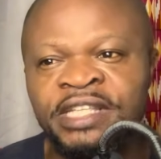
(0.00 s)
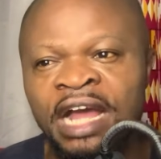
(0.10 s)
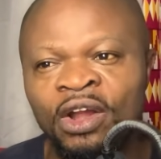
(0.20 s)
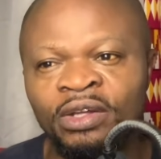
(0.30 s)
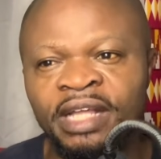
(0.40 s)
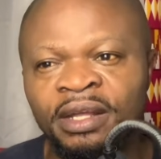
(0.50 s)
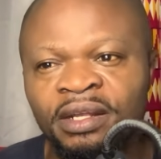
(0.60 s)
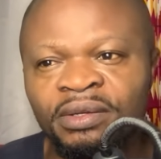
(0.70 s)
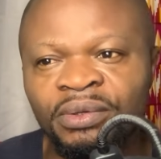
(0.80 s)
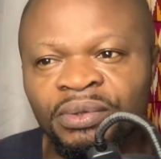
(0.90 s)
along the
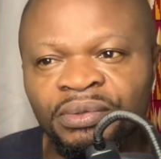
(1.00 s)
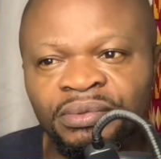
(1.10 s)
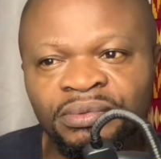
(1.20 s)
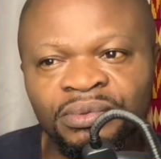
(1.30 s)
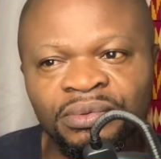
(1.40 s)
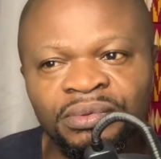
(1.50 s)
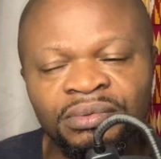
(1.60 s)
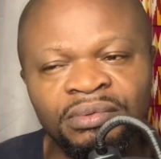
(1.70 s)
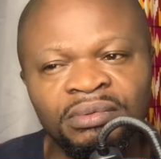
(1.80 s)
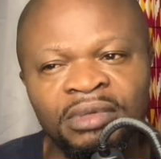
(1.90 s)

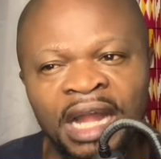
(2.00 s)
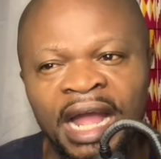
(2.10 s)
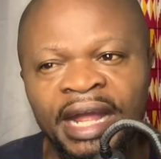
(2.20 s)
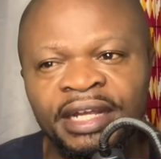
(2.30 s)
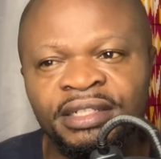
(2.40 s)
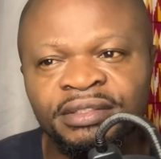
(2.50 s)
line,